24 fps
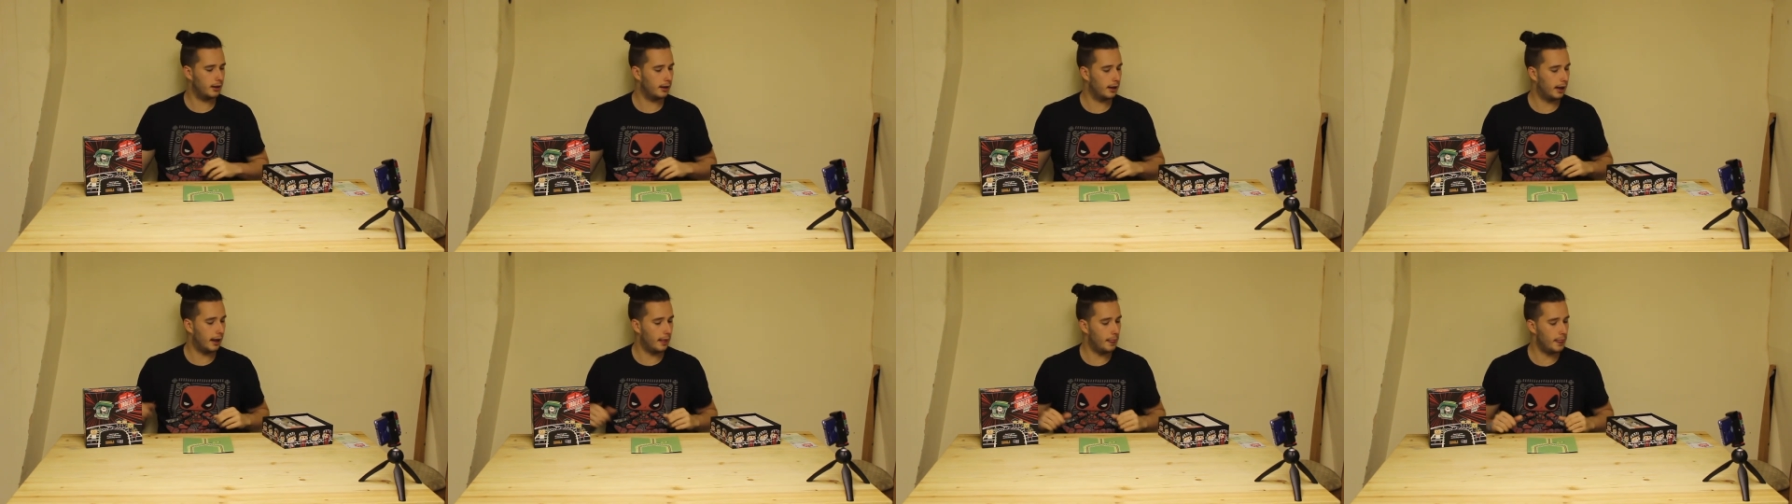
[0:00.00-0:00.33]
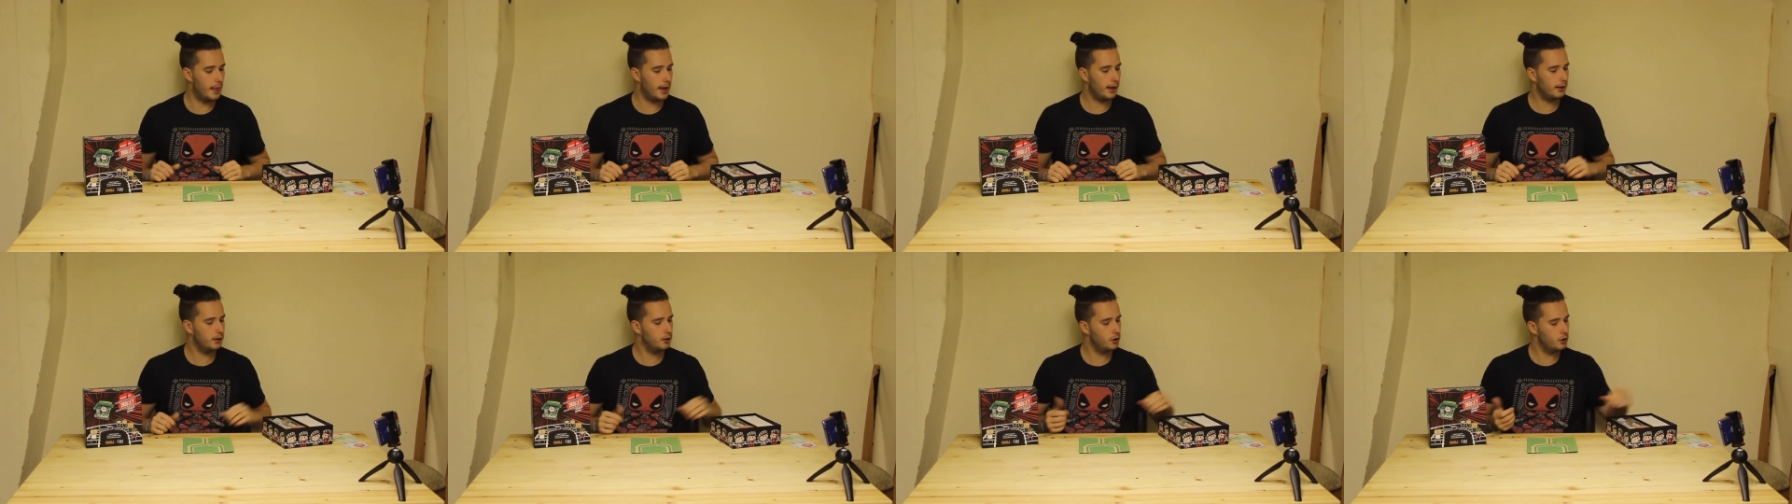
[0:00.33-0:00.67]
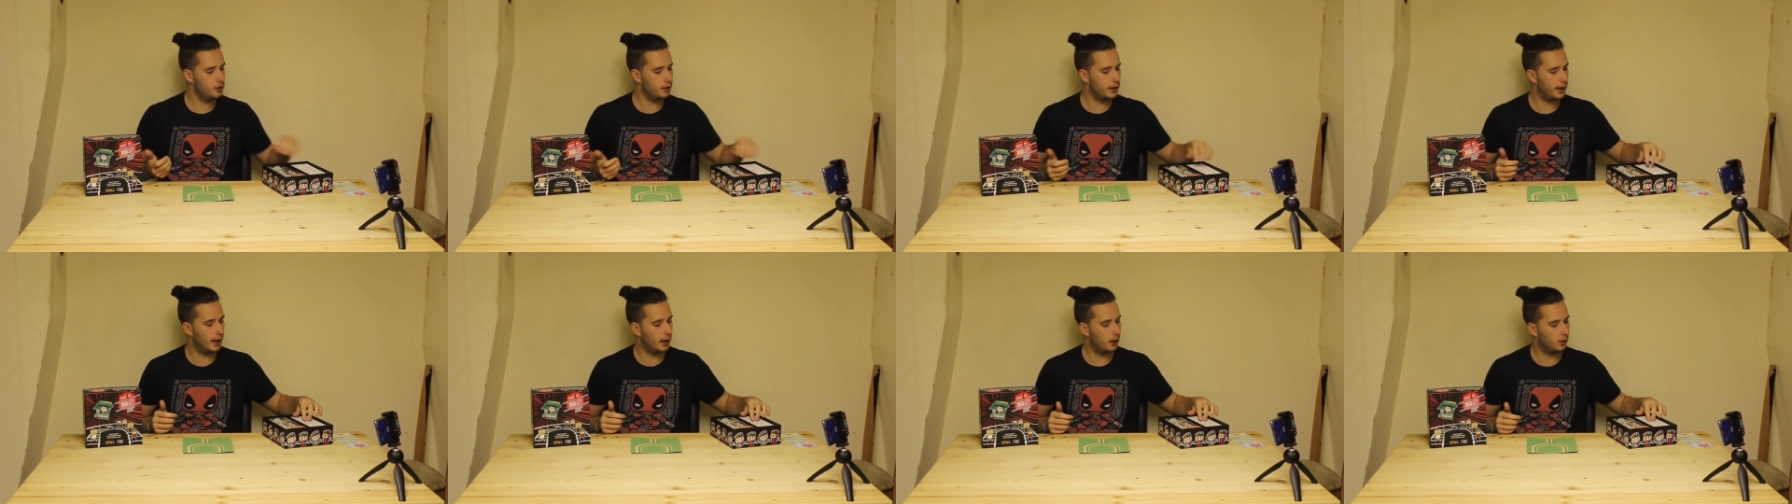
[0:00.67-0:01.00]
And then you
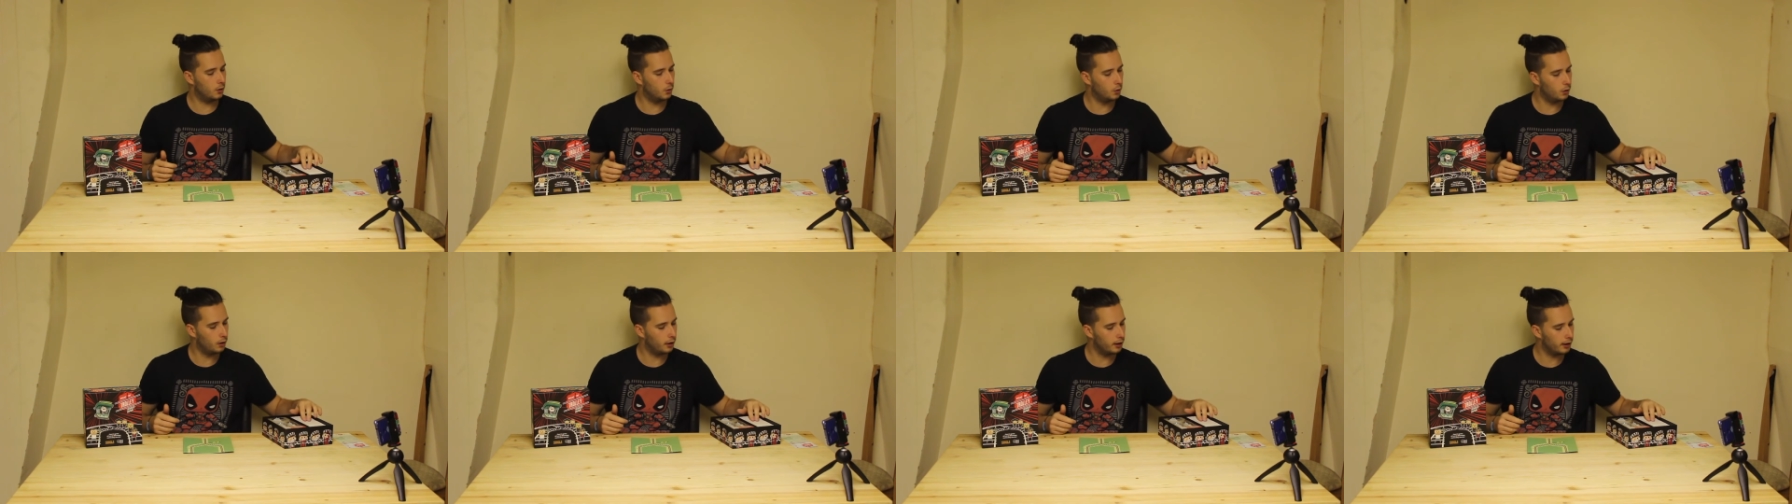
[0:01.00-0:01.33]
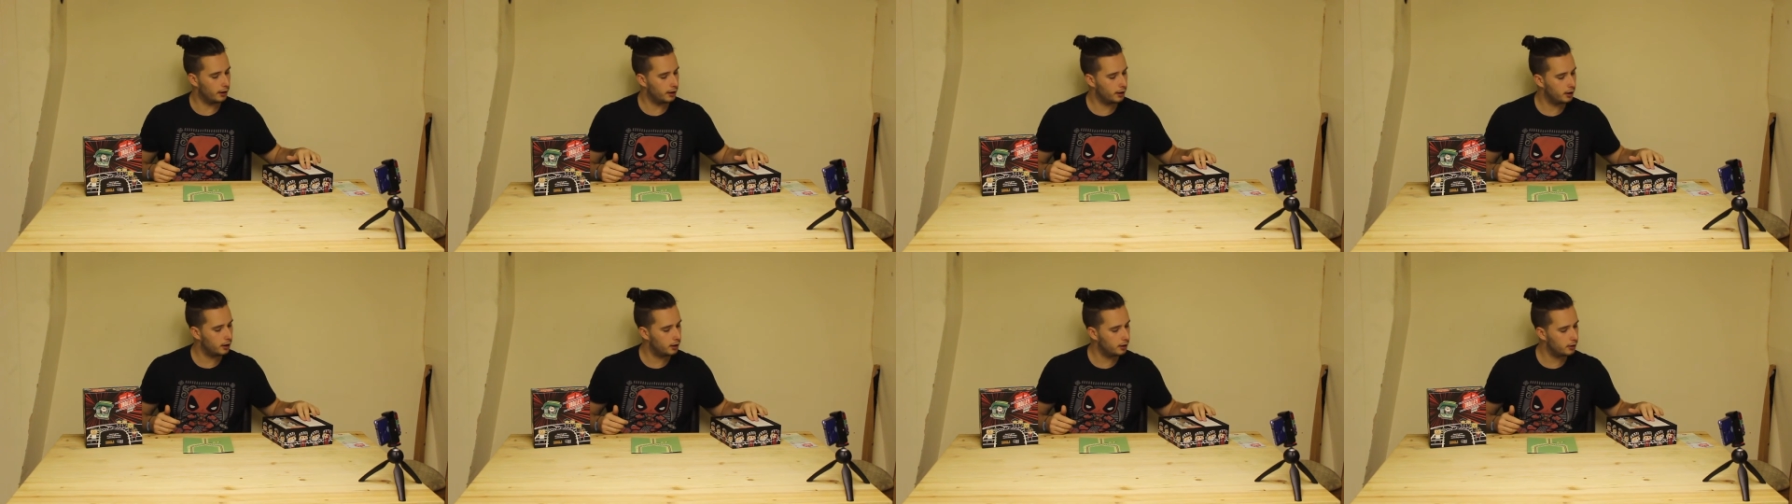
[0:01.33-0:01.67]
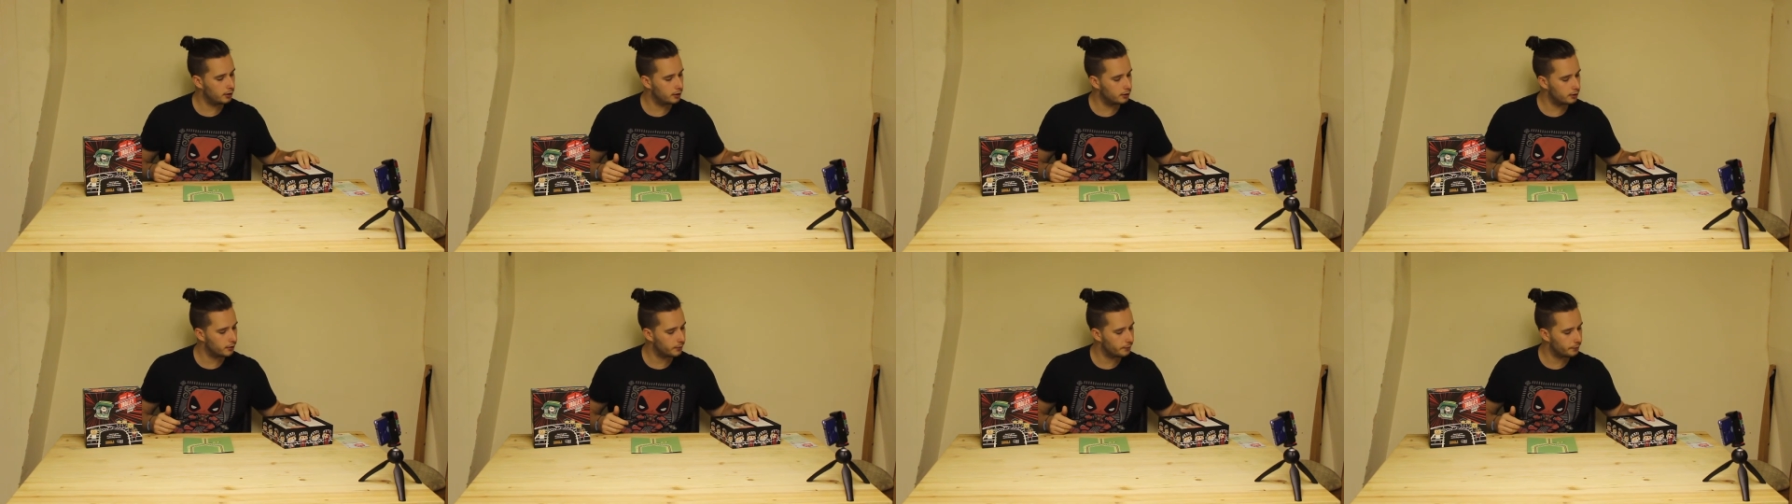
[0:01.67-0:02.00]
get out all of the
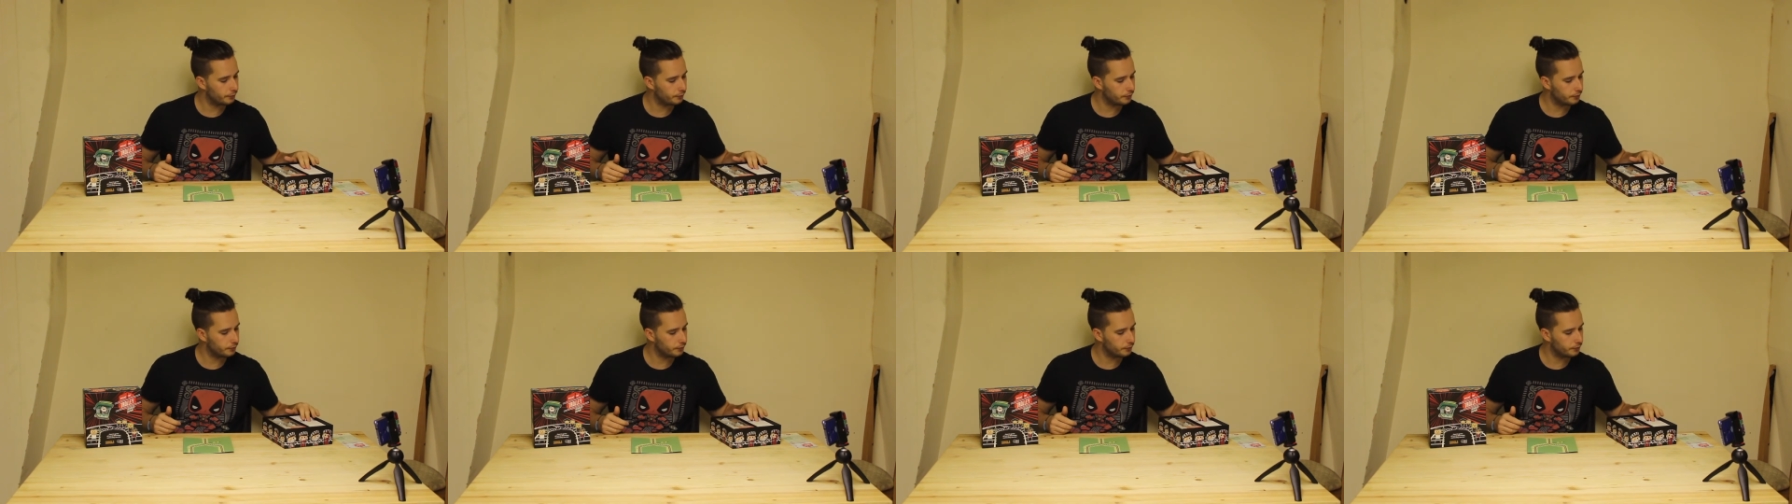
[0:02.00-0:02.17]
cards.